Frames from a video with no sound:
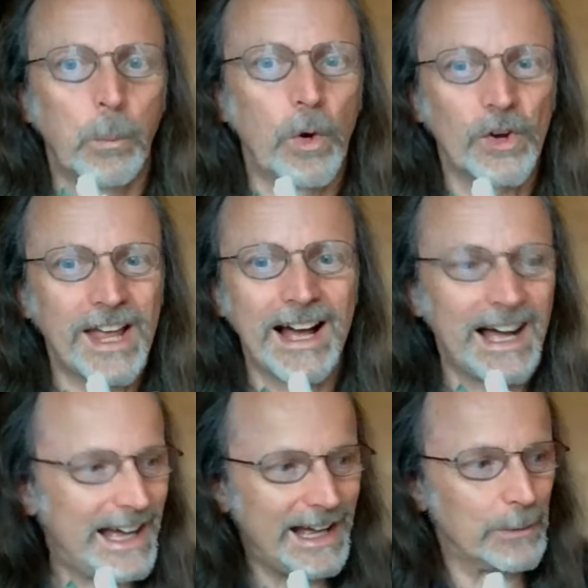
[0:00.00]
work out
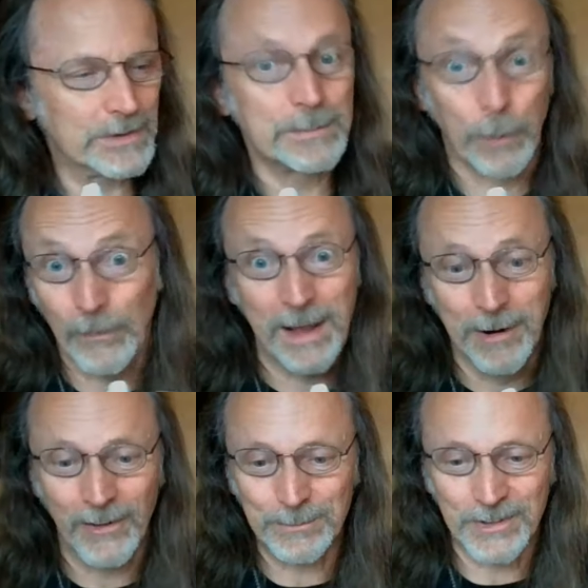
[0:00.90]
how to put them
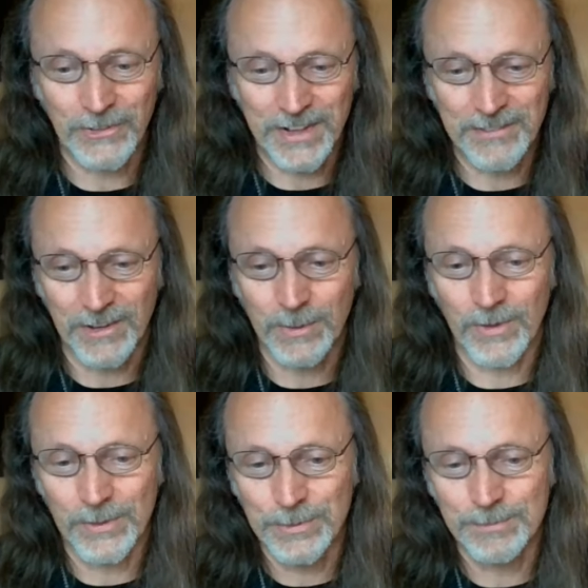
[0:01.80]
on, because they've got to go
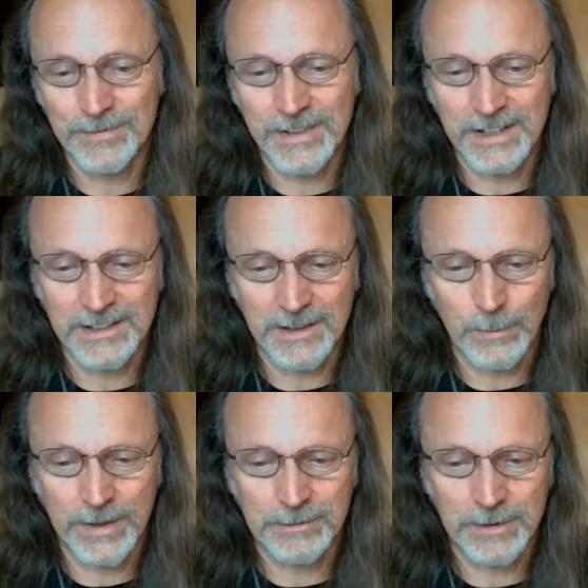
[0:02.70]
on the
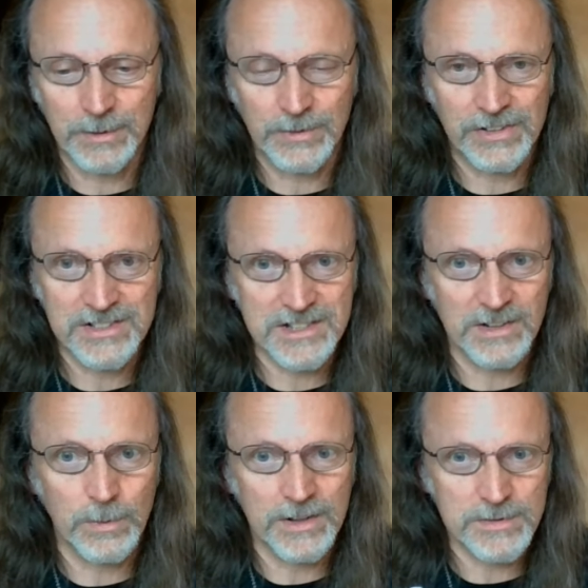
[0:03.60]
wing roots instead
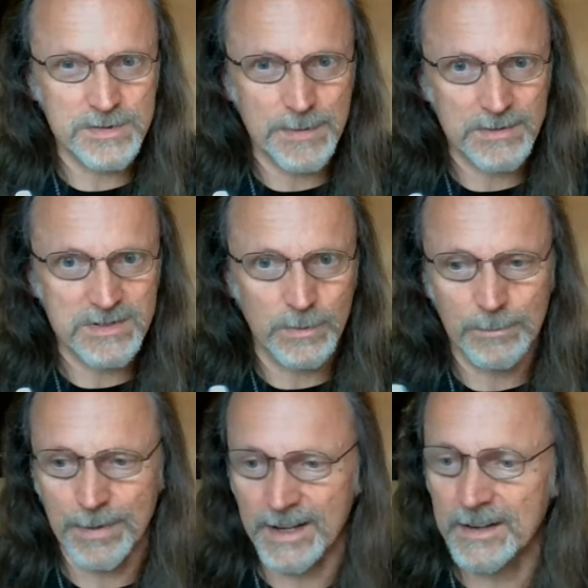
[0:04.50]
of where they're supposed to
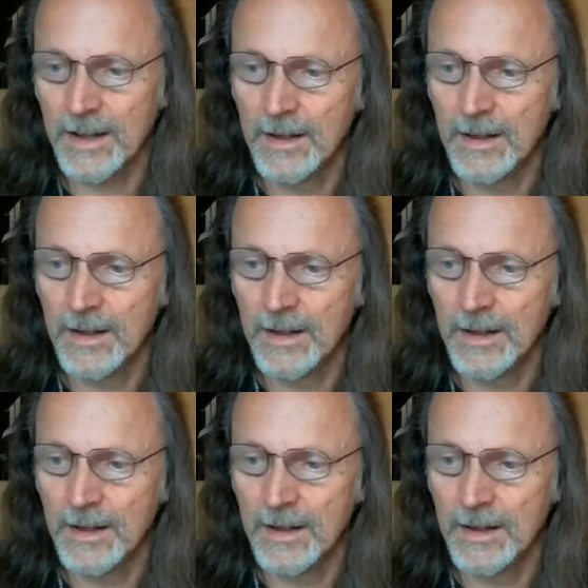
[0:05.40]
have been.